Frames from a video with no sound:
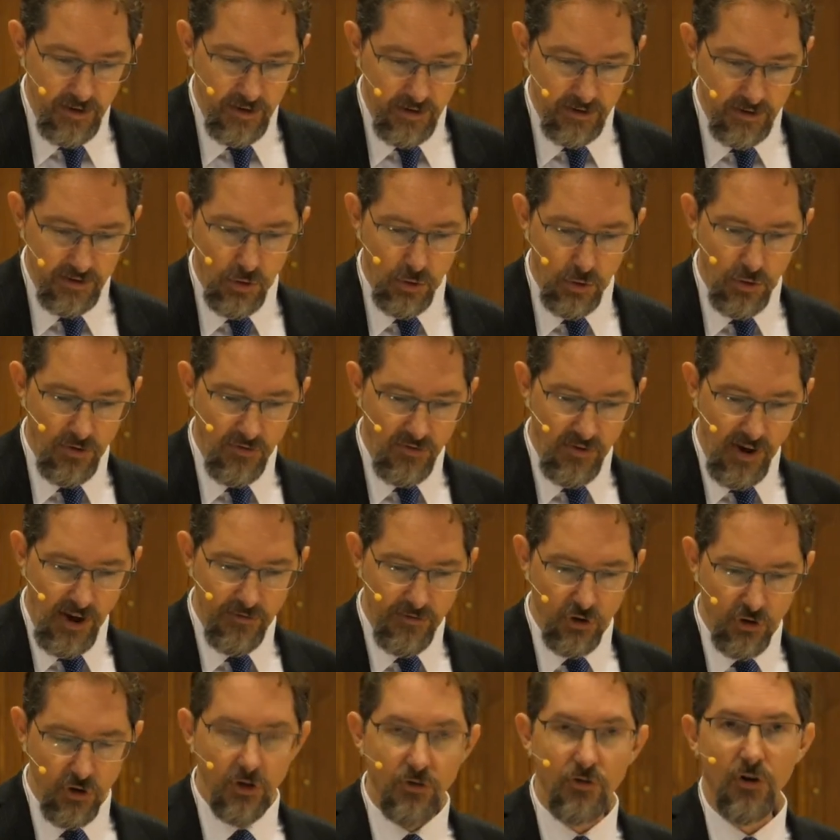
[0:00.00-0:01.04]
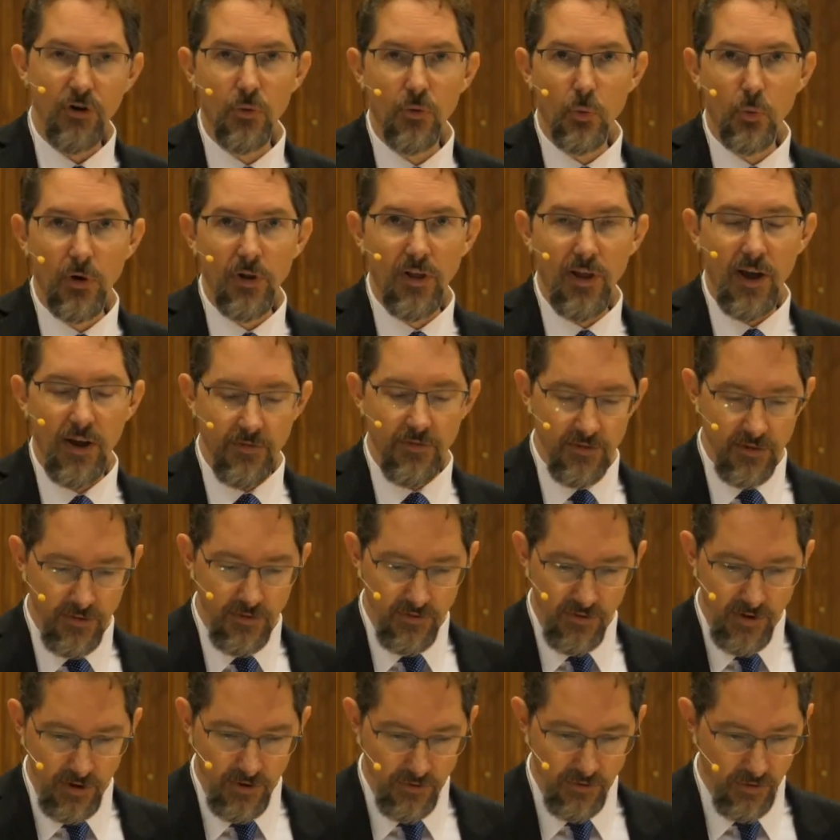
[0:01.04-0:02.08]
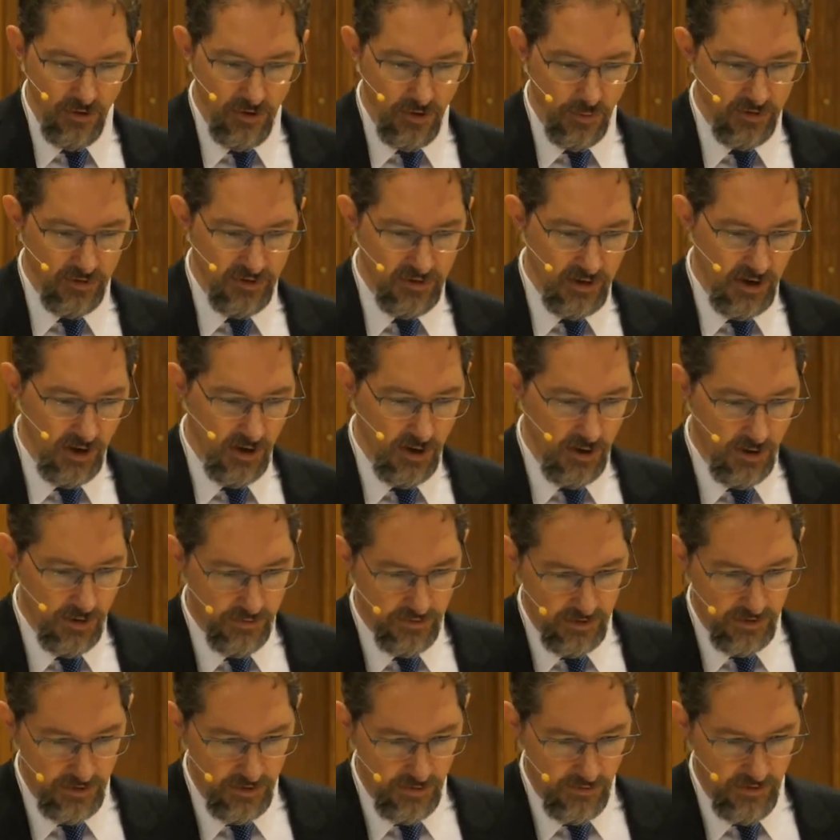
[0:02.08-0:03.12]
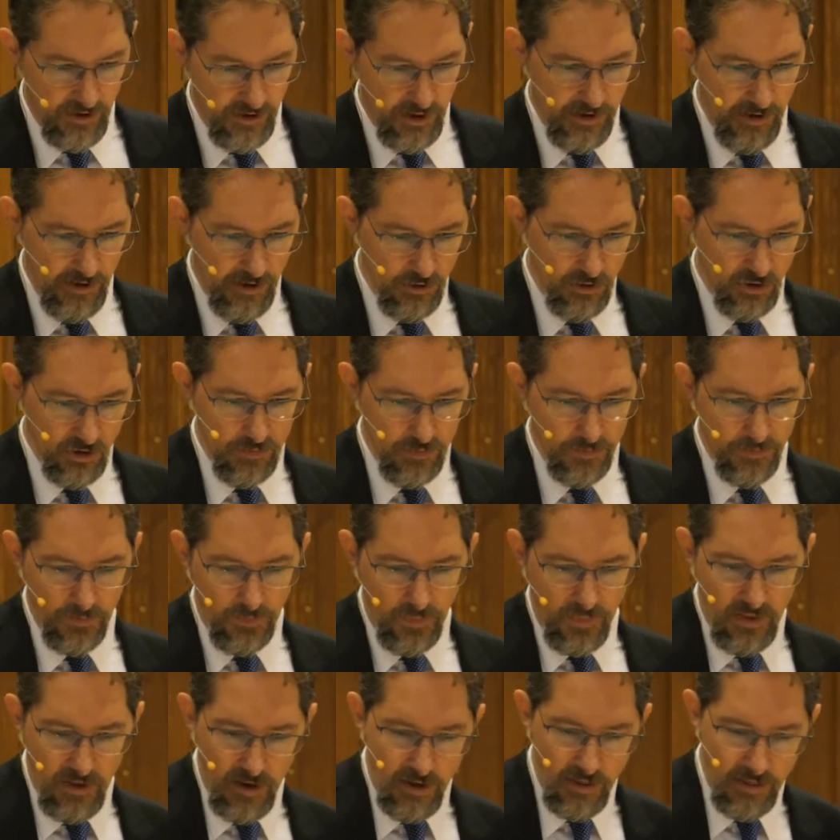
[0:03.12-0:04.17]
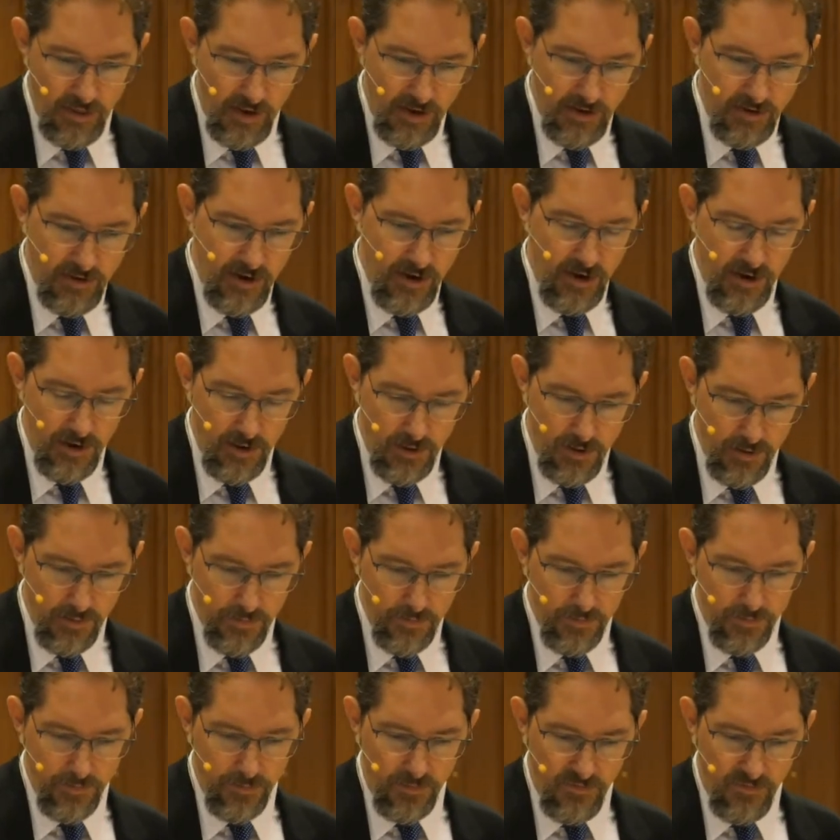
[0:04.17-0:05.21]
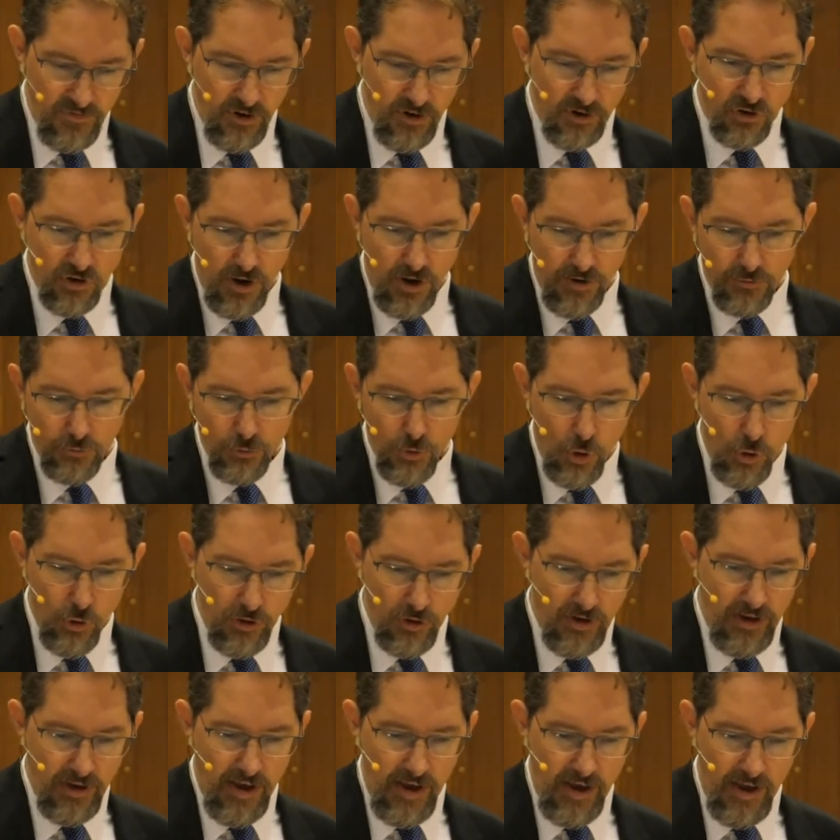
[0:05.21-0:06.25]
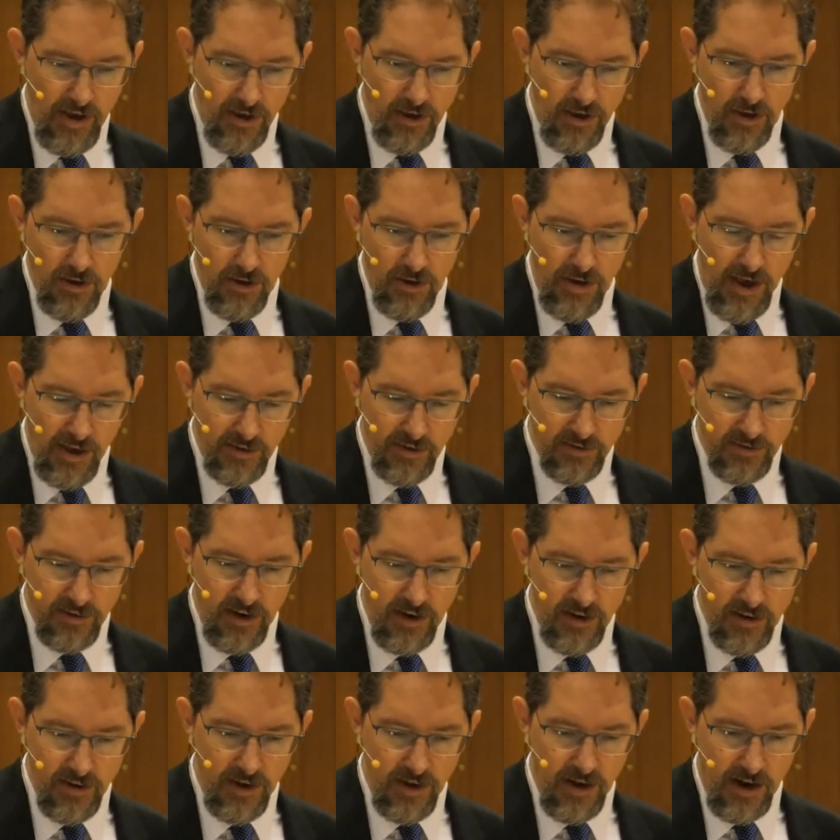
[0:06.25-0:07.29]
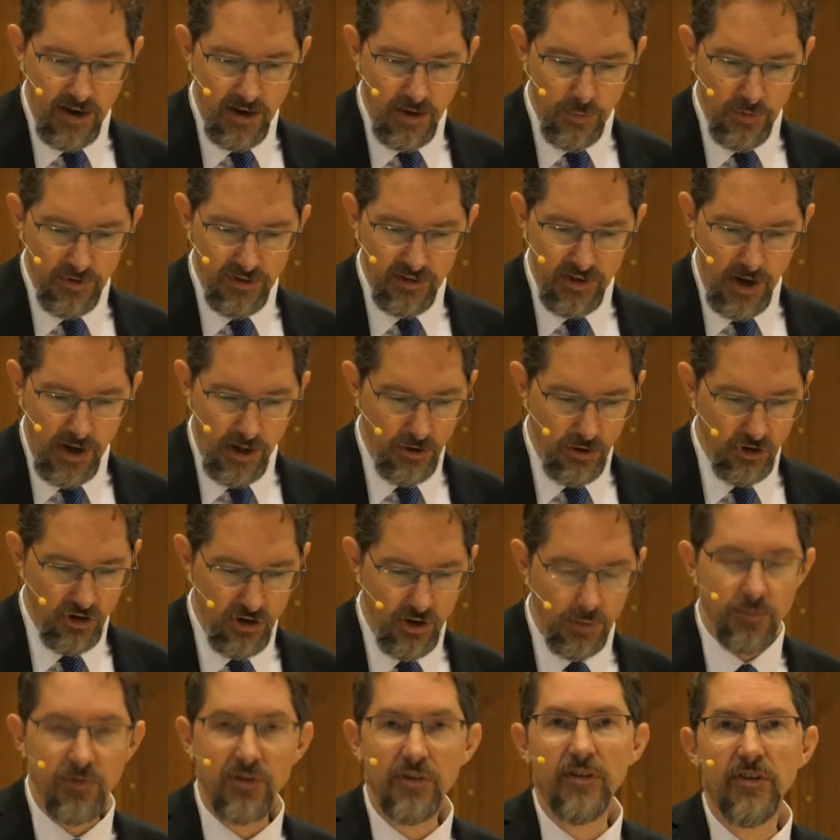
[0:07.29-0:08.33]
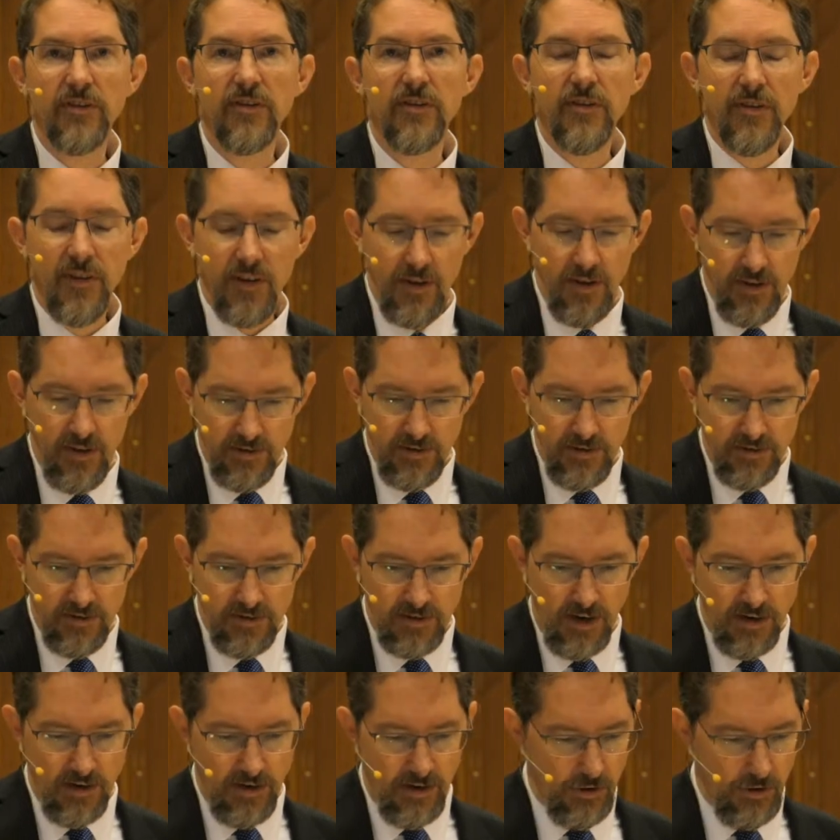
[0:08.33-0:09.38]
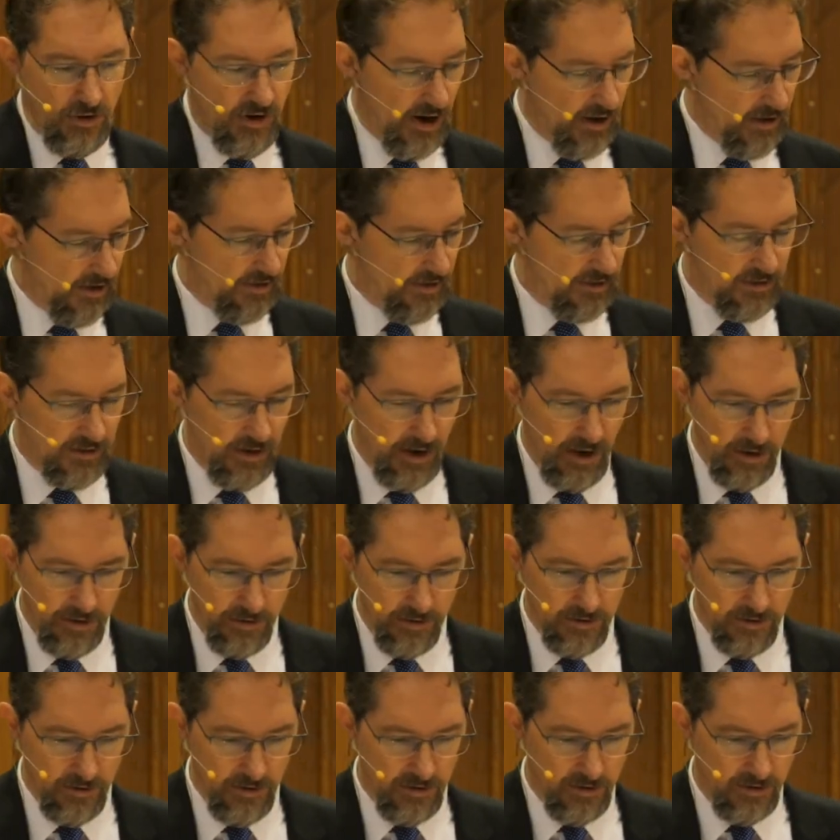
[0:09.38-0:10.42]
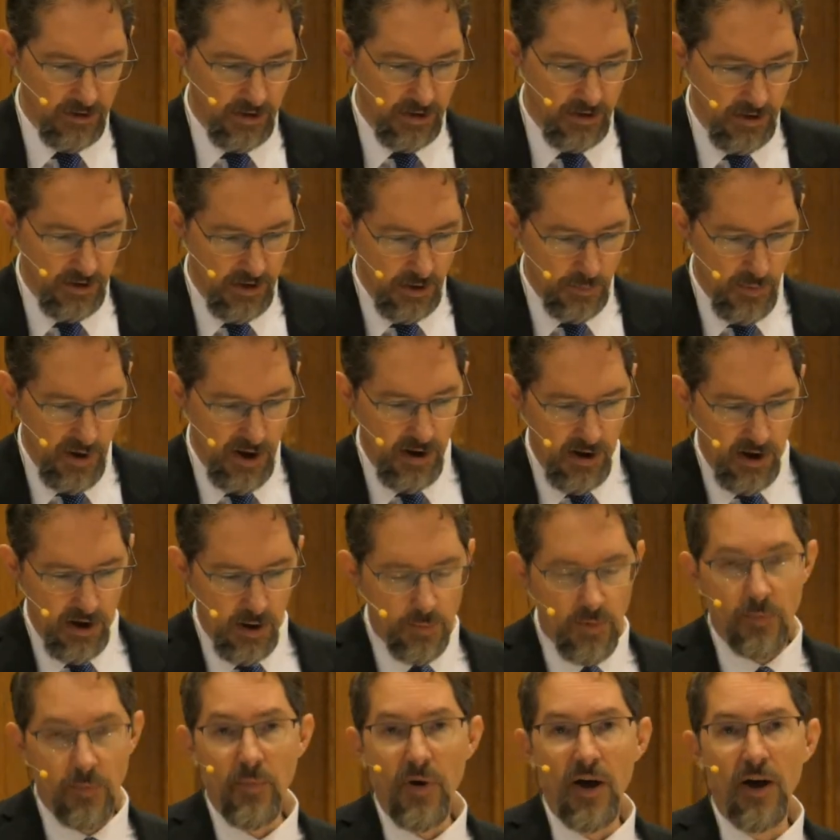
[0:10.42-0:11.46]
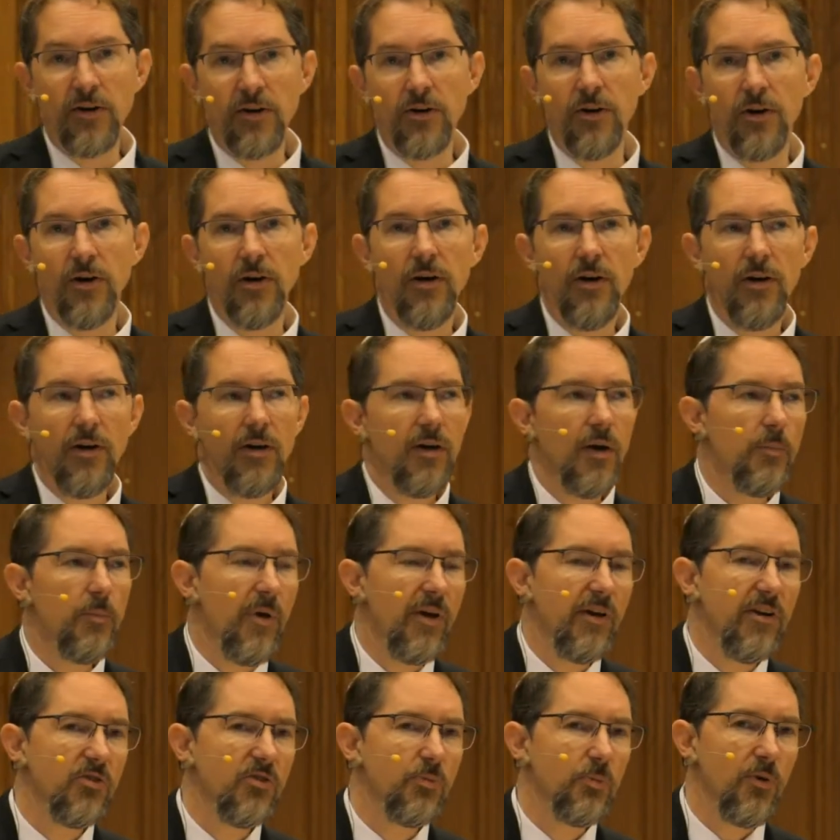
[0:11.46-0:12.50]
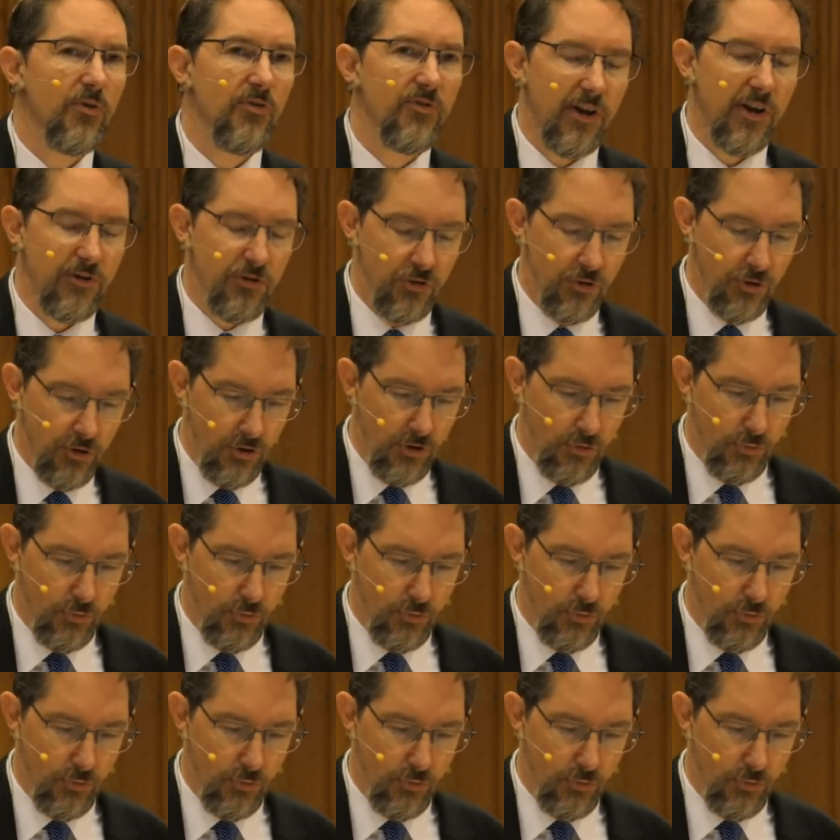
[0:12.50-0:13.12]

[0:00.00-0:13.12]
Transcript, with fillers: And so the five children were left to fend for themselves in the village. And they did. Fritzhoff wrote a essay that got him a scholarship to, to study in the United States. He studied at my alma mater, made his professional